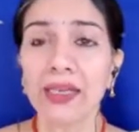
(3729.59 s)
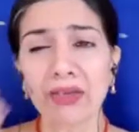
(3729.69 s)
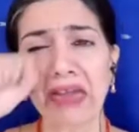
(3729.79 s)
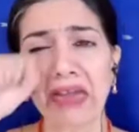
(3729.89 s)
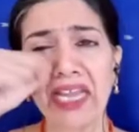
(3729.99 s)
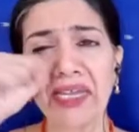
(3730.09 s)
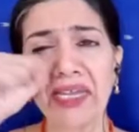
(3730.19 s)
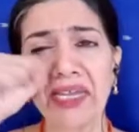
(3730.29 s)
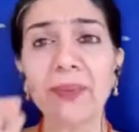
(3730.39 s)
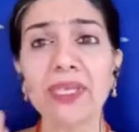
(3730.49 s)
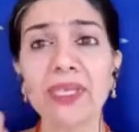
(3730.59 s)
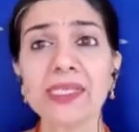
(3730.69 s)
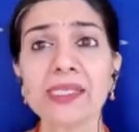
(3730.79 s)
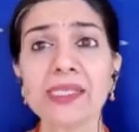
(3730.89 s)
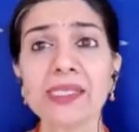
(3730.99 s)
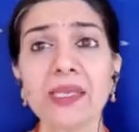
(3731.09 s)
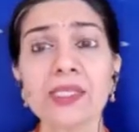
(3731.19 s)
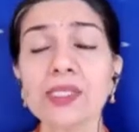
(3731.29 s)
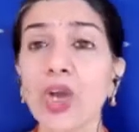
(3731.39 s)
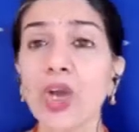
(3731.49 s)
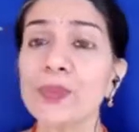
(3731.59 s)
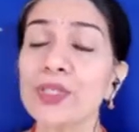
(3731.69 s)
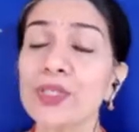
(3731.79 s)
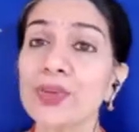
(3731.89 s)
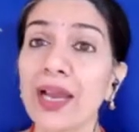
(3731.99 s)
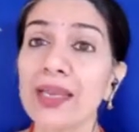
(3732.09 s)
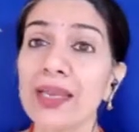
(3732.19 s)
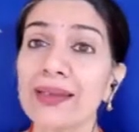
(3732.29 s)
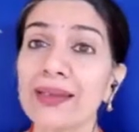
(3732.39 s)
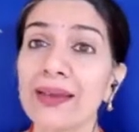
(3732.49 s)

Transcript: crying babies stopped crying,